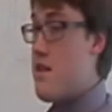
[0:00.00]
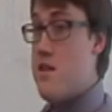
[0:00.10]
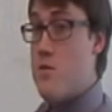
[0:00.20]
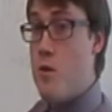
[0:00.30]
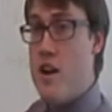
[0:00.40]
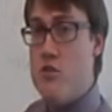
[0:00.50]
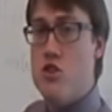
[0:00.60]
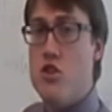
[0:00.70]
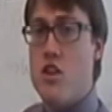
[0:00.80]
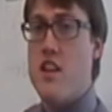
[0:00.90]
Why don't
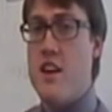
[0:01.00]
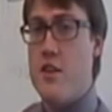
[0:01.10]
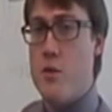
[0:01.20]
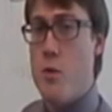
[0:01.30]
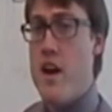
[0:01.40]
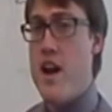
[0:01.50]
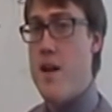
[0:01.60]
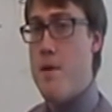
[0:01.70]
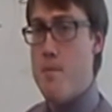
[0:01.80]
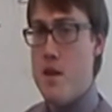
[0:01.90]
you look the other way
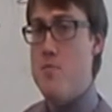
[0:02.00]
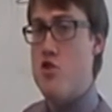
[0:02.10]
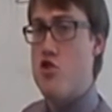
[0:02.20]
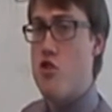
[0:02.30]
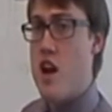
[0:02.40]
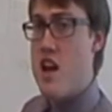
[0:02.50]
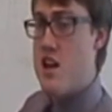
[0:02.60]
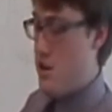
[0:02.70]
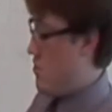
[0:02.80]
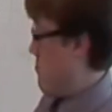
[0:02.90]
about me betraying you